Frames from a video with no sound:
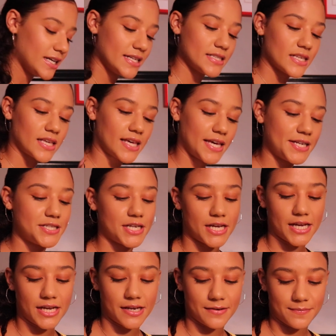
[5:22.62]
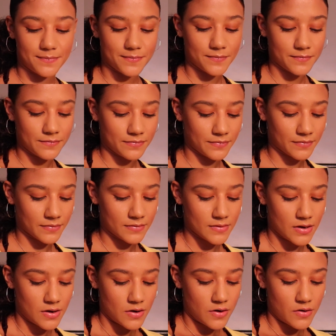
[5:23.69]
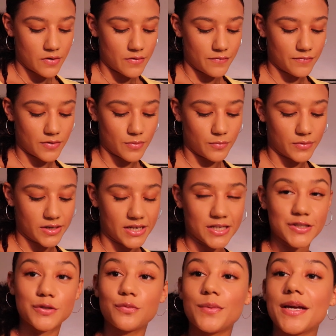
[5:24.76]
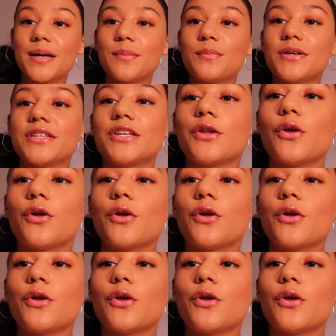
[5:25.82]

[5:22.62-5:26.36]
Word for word: It is a keychain from when I swim with the